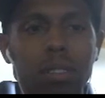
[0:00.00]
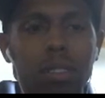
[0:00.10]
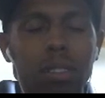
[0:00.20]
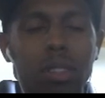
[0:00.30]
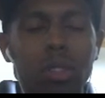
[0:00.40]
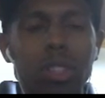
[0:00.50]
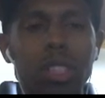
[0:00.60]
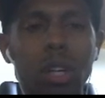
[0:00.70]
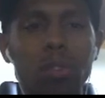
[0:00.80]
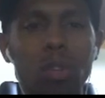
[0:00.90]
Yeah, it's called
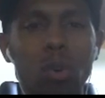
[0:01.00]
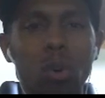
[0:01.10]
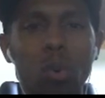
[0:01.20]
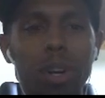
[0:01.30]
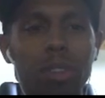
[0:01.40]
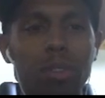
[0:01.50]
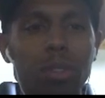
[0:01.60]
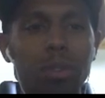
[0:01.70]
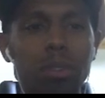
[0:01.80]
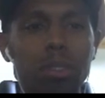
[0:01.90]
stealth your whole way
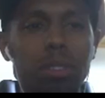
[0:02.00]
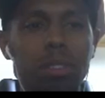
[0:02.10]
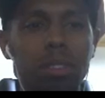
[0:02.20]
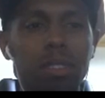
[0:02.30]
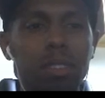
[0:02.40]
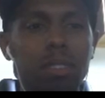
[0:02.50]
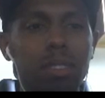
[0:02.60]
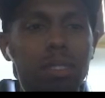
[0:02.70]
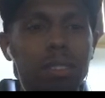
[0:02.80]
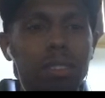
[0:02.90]
through. Camo or
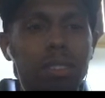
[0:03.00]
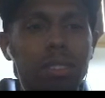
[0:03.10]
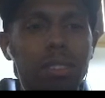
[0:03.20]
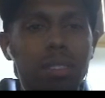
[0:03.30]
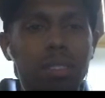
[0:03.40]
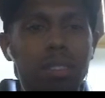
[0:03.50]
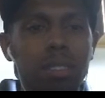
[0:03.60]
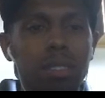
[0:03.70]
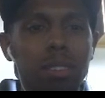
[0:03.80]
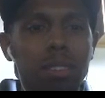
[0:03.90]
something like that.
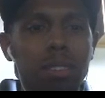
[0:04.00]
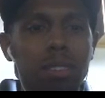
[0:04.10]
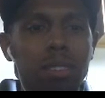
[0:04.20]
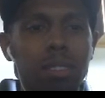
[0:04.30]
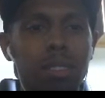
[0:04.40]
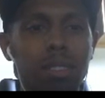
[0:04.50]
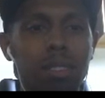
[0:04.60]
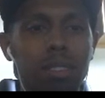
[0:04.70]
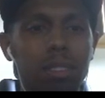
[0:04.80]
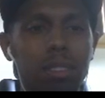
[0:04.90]

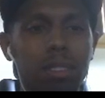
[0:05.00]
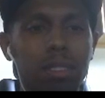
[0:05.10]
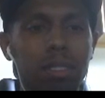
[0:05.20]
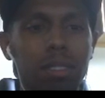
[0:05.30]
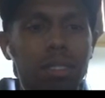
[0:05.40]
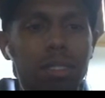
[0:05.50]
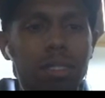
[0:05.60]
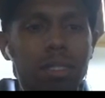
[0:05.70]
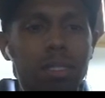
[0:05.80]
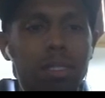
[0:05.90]
Um, I have yet
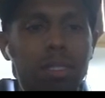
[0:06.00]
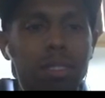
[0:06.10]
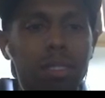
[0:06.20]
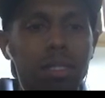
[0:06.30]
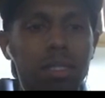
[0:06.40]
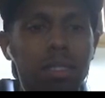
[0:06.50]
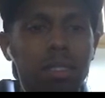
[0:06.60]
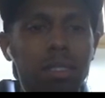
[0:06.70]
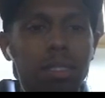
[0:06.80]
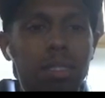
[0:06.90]
to do
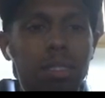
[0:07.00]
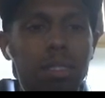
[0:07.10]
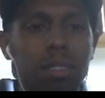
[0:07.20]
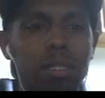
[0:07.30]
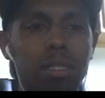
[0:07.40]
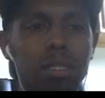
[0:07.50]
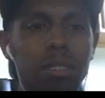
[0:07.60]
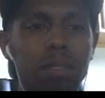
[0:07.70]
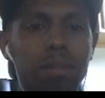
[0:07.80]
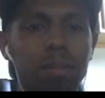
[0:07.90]
Crysis, but
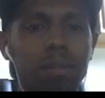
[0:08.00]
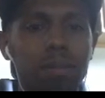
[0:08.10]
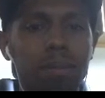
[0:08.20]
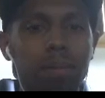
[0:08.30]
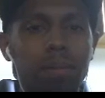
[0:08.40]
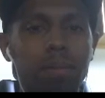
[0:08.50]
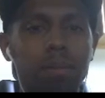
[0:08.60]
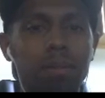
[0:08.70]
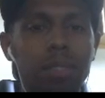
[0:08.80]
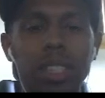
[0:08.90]

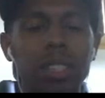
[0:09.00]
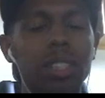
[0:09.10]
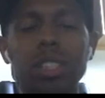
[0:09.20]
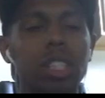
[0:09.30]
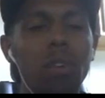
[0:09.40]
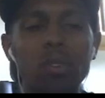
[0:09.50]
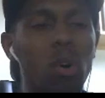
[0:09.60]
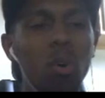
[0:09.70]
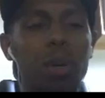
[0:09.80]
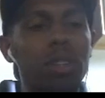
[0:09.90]
basically just stealth your
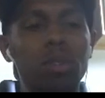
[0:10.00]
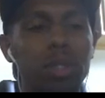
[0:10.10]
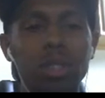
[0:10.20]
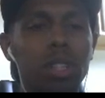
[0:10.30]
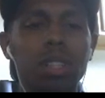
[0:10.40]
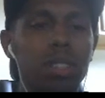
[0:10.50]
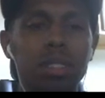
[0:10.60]
whole way through. You're good.